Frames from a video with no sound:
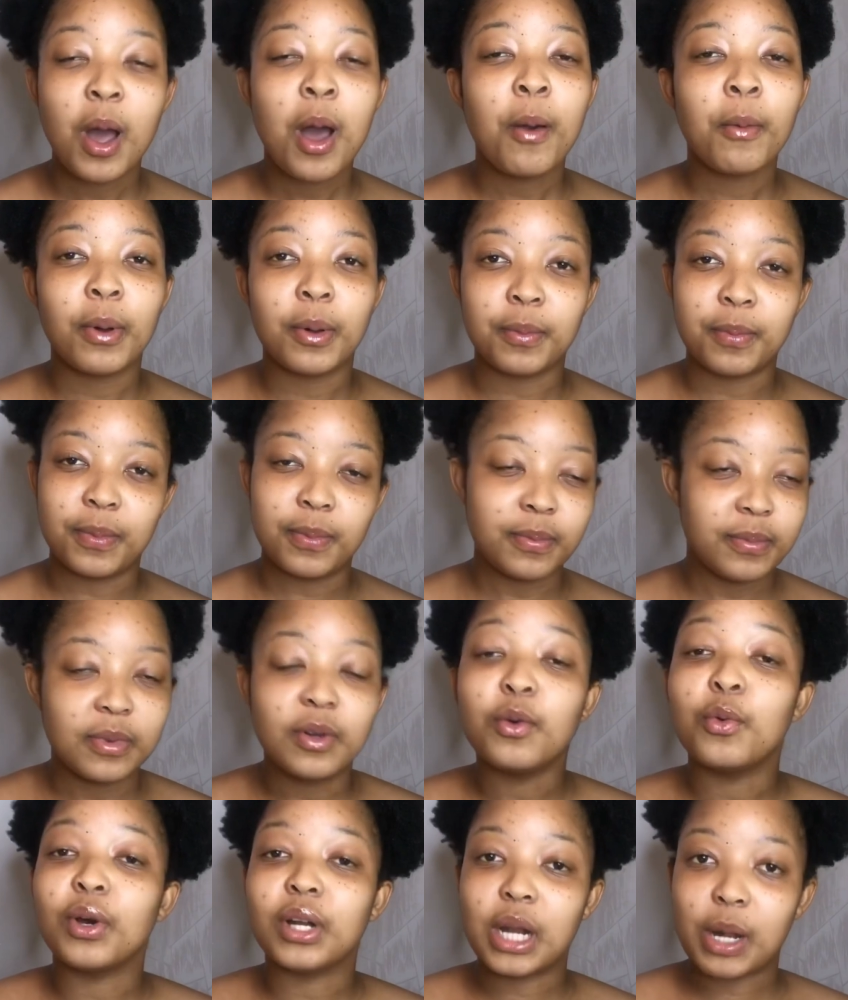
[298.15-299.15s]
But
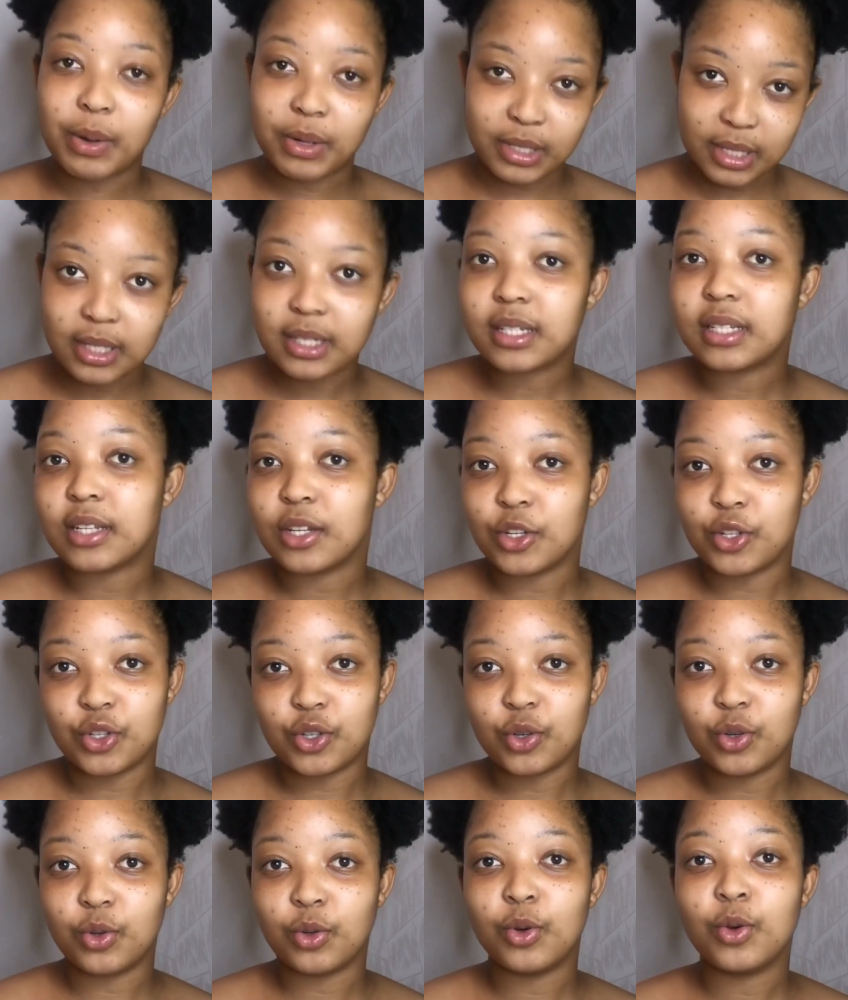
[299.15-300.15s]
when I was at St.
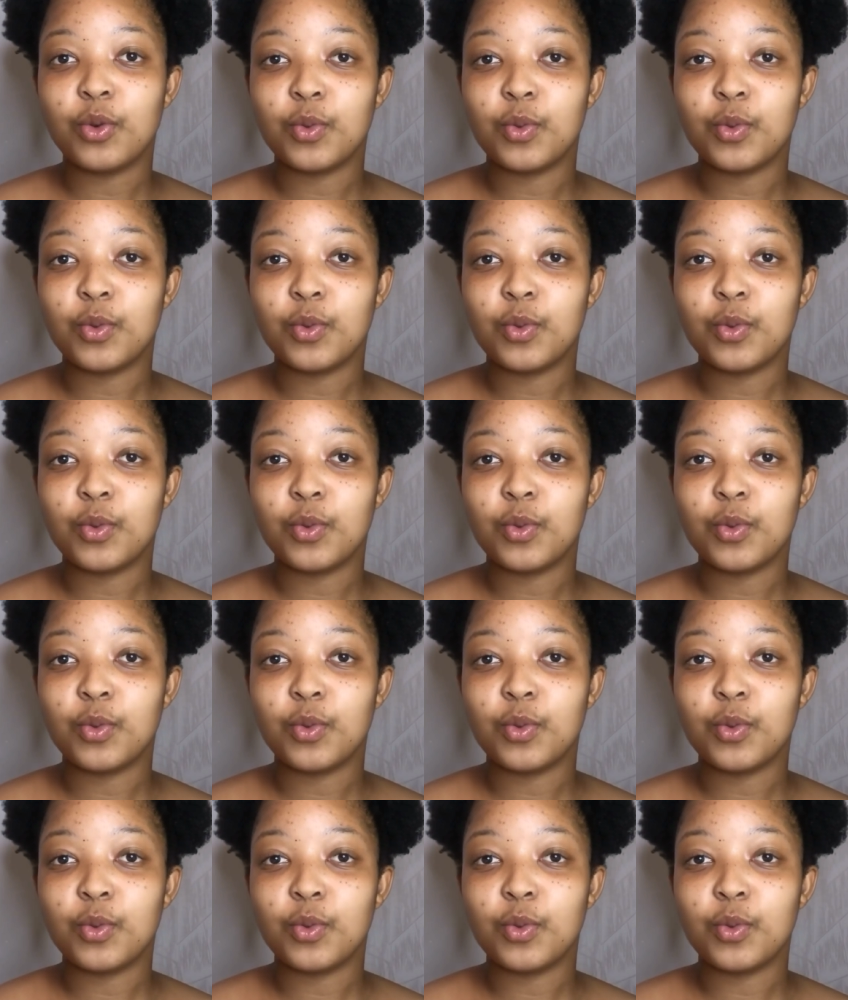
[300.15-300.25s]
Joe,